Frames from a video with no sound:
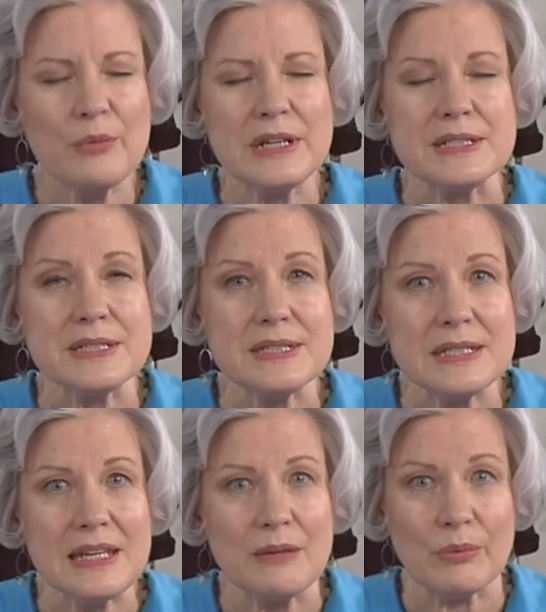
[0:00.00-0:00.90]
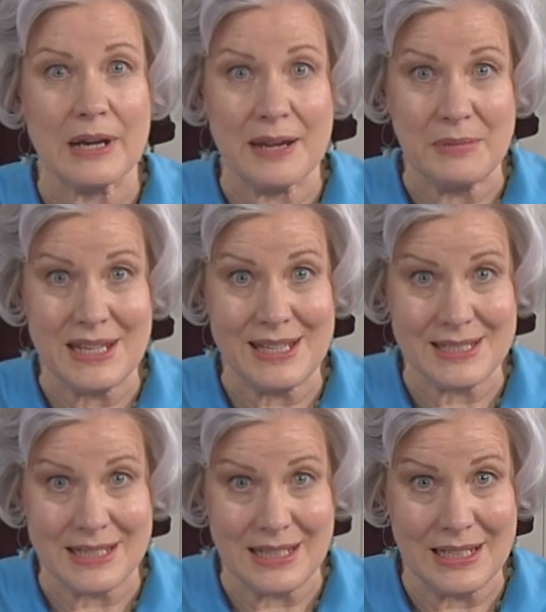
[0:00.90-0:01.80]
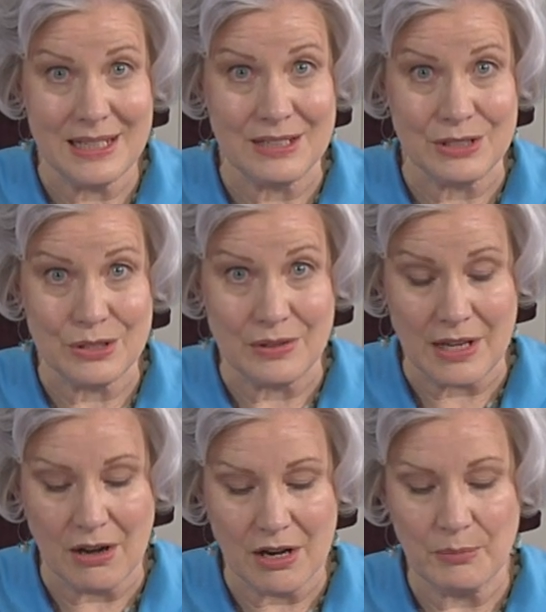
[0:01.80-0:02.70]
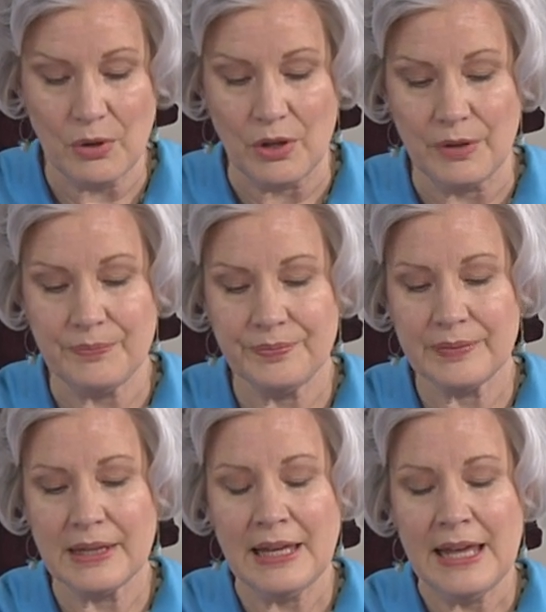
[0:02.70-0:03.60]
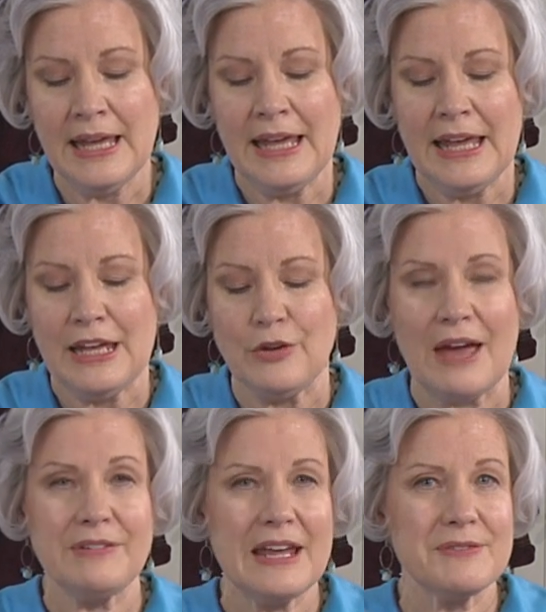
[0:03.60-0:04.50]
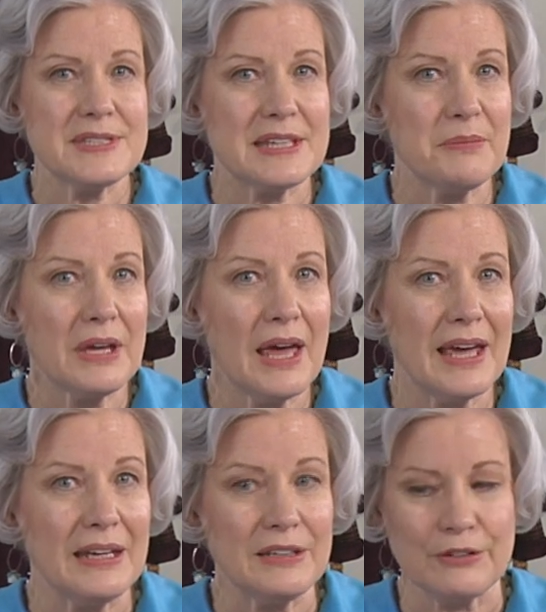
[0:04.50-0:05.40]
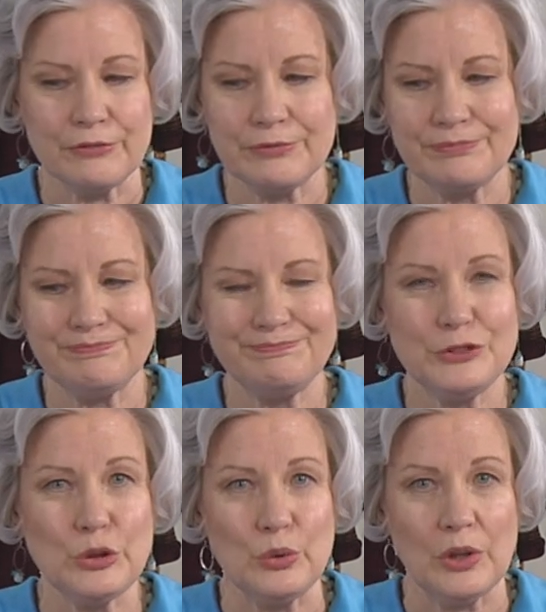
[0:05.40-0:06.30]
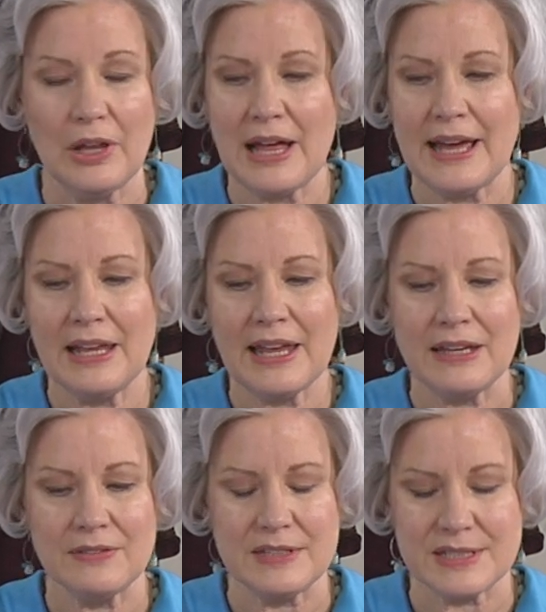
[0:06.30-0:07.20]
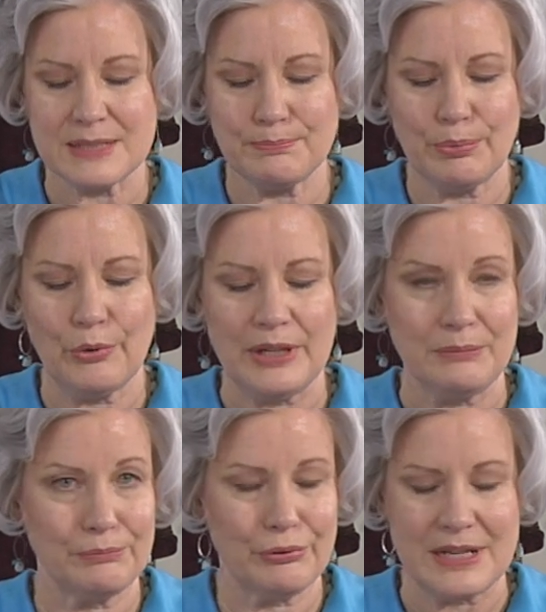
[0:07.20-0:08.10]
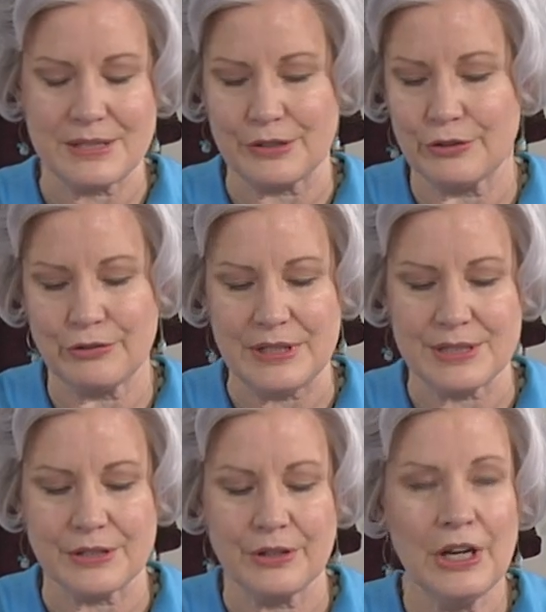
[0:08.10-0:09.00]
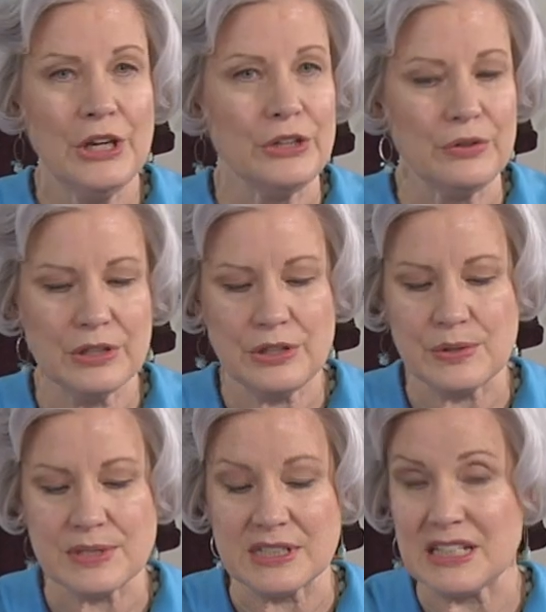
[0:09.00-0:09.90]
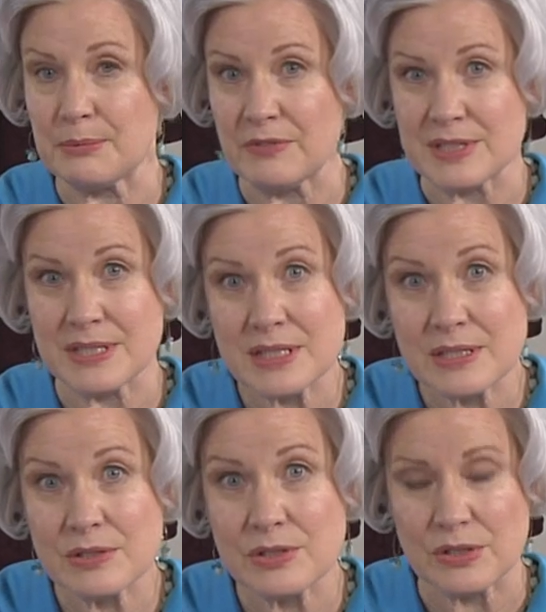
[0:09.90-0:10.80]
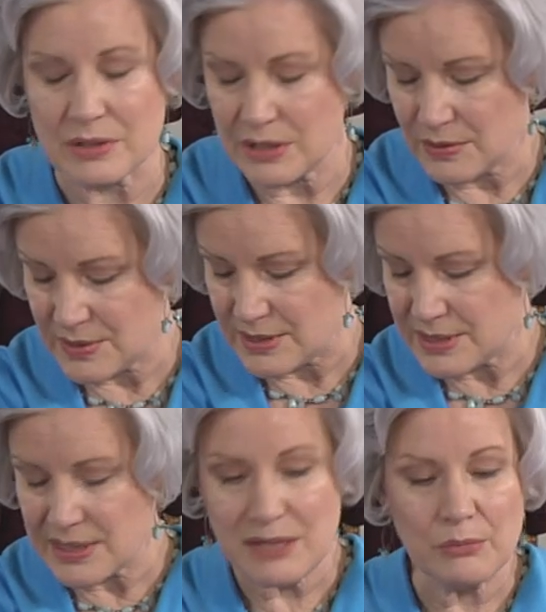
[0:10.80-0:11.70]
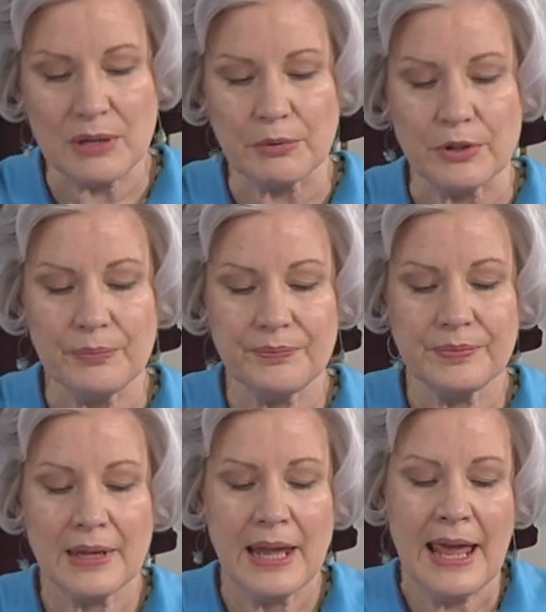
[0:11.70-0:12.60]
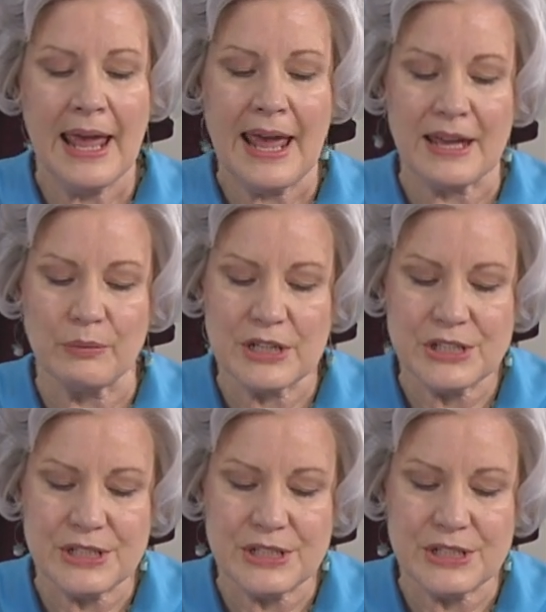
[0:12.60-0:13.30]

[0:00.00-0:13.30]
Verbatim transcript: want to see what I'm easing into the armhole. You have to have some kind of tool. I like this point presser creaser. You can use the tip of a scissors, you can use a seam ripper. And what